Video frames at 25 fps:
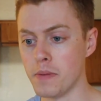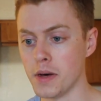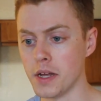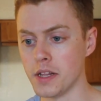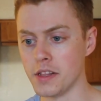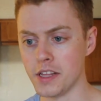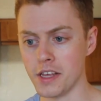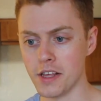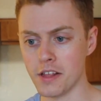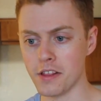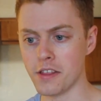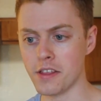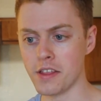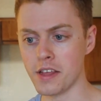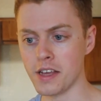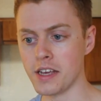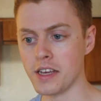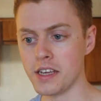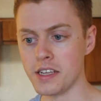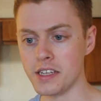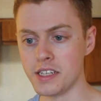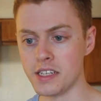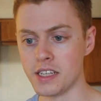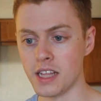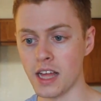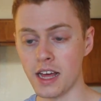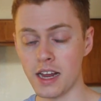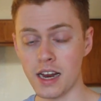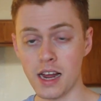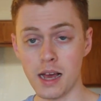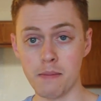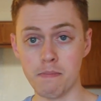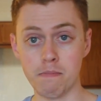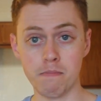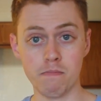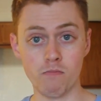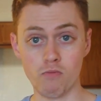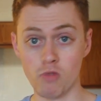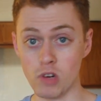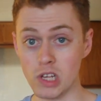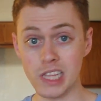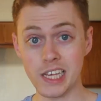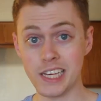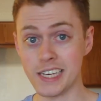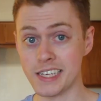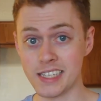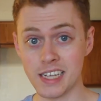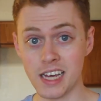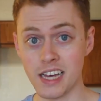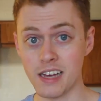But the other thing is that I'm
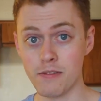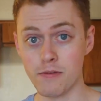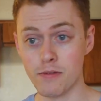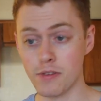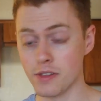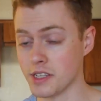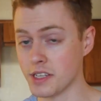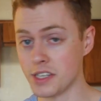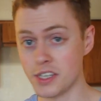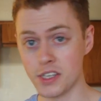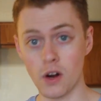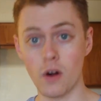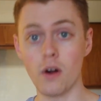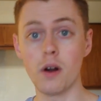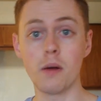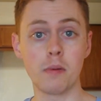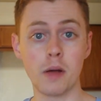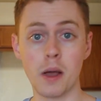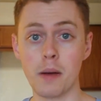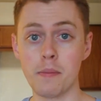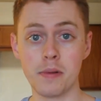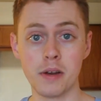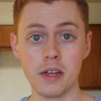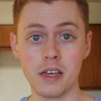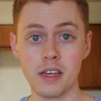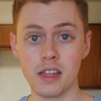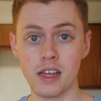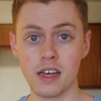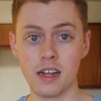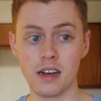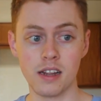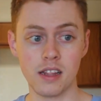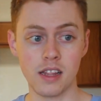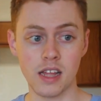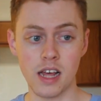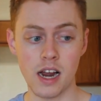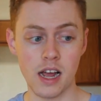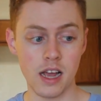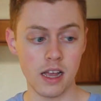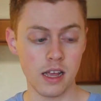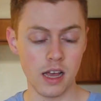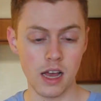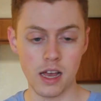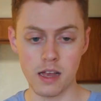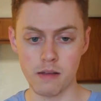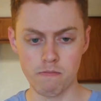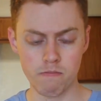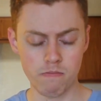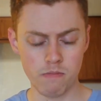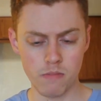really excited for this startup company that
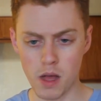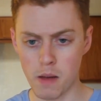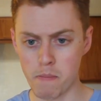I